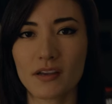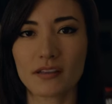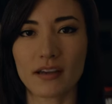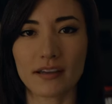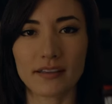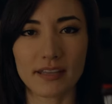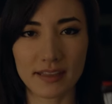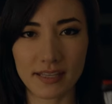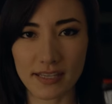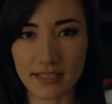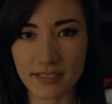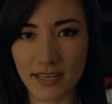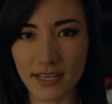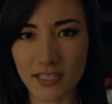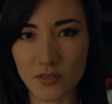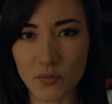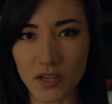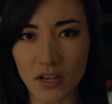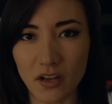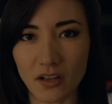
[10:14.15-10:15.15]
I think these
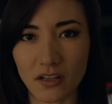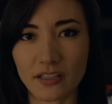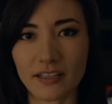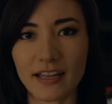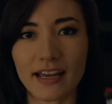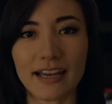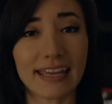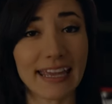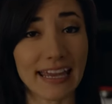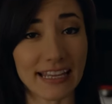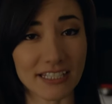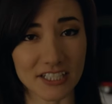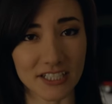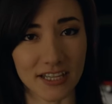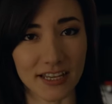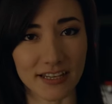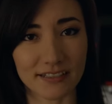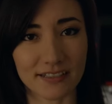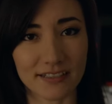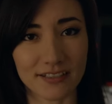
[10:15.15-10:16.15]
days we call it a catch
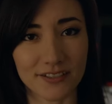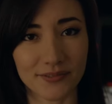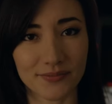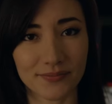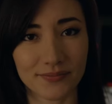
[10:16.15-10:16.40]
light.